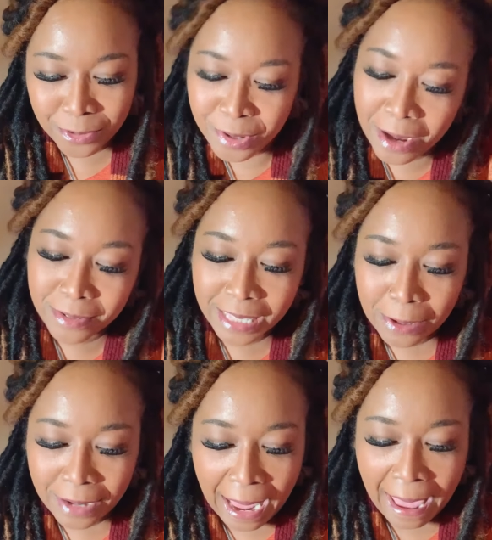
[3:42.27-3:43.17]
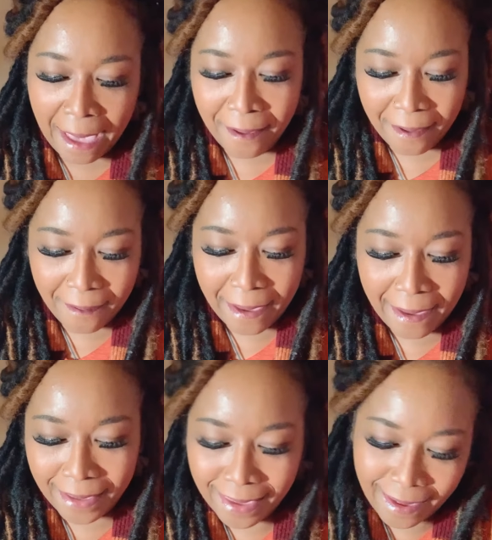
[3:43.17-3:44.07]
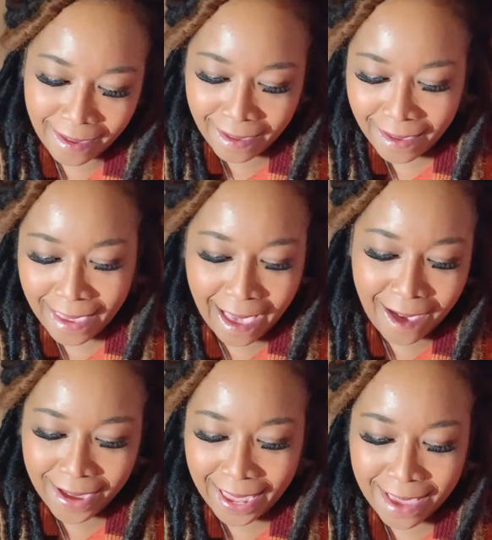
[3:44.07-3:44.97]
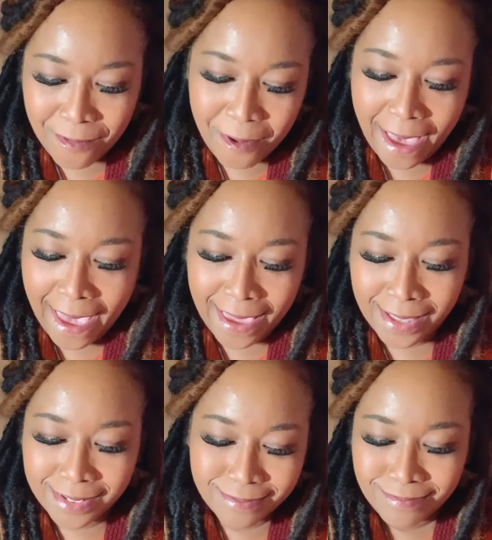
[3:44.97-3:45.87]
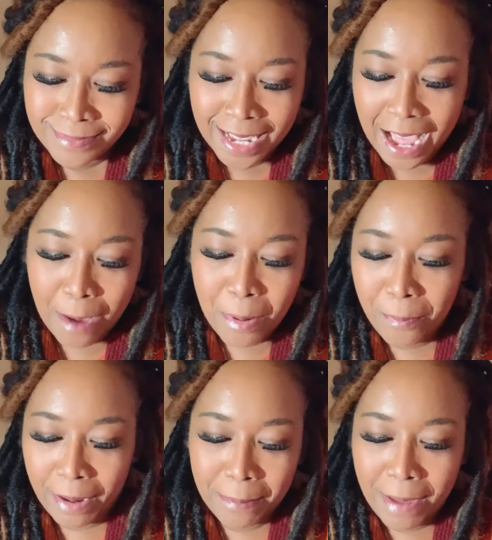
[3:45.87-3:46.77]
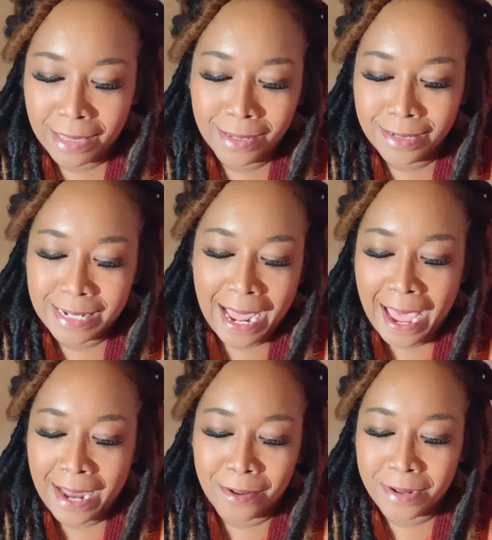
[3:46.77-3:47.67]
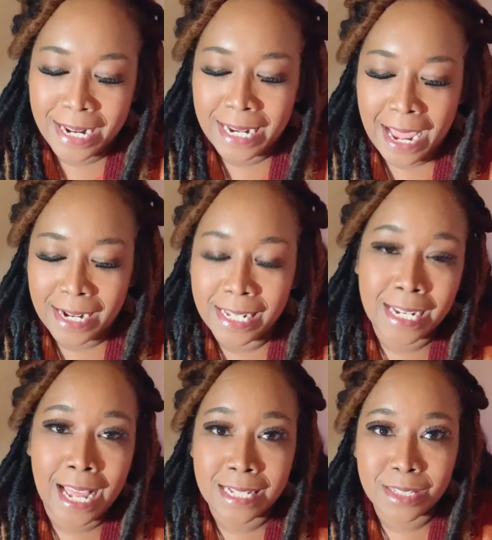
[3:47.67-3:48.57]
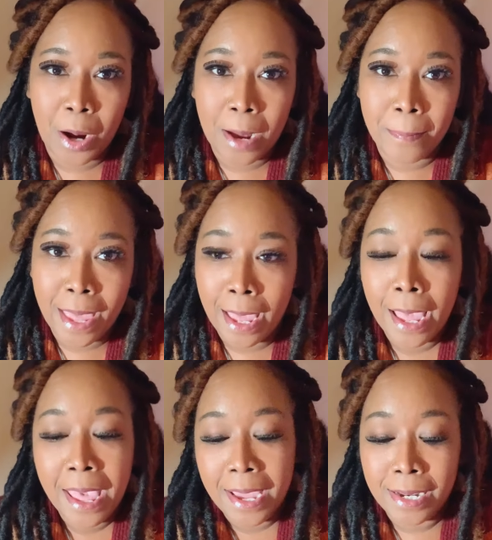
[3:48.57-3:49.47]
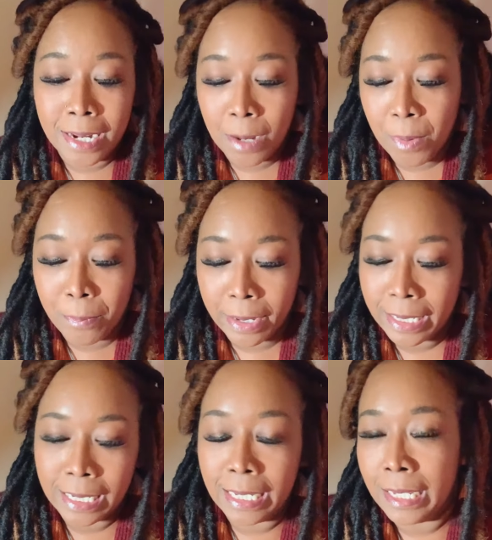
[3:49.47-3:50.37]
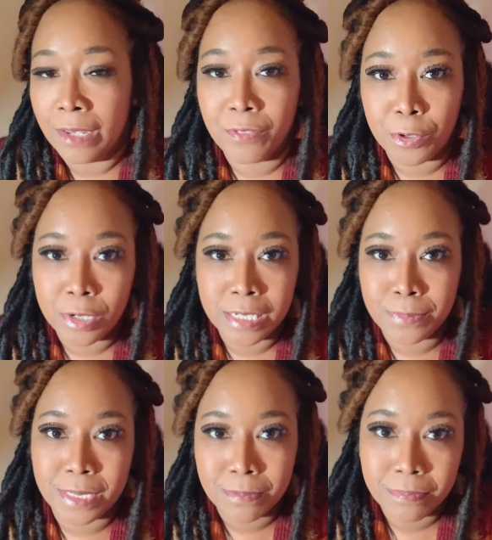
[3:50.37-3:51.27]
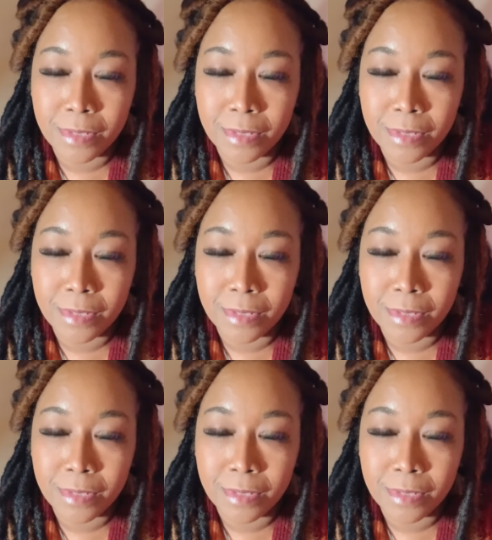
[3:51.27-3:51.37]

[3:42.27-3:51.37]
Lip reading: We gonna throw down, okay? Yeah, y'all, I can't wait. I'm gonna break my little diet on that day. Then I'll start back, and then I'm gonna break it again for Christmas.